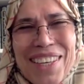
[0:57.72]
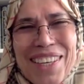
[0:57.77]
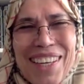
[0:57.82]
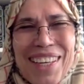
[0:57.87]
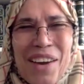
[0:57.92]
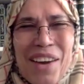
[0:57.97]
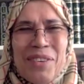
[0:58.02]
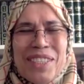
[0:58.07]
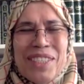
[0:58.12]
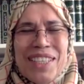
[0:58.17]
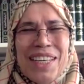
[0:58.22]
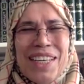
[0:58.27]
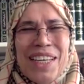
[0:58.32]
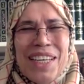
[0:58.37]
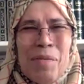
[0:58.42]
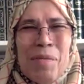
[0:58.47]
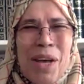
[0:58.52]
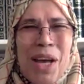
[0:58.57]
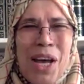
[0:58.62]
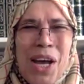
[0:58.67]
sallallahu alayhi
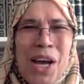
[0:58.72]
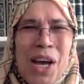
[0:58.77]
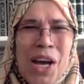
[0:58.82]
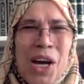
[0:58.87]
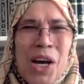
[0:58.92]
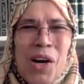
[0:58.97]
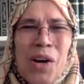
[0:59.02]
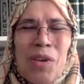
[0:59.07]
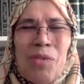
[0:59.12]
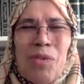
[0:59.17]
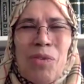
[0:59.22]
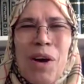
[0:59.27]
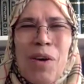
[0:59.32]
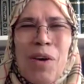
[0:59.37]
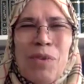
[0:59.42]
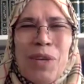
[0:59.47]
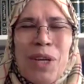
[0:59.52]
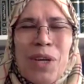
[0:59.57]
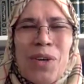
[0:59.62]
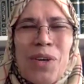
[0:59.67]
wasallam, or
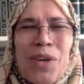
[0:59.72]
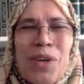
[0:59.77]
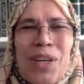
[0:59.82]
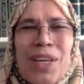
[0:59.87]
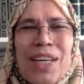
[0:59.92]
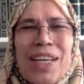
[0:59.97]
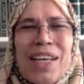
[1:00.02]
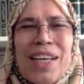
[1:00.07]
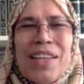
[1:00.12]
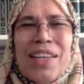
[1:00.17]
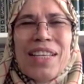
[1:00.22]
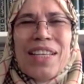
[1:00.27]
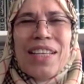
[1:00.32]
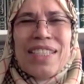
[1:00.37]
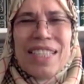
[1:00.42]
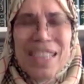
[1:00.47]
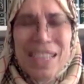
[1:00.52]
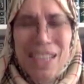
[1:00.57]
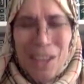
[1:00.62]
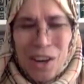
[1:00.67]
what we call uh, the
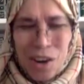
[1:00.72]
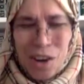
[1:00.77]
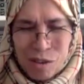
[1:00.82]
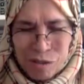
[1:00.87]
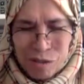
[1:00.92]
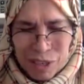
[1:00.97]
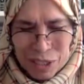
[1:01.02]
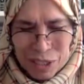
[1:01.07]
seerah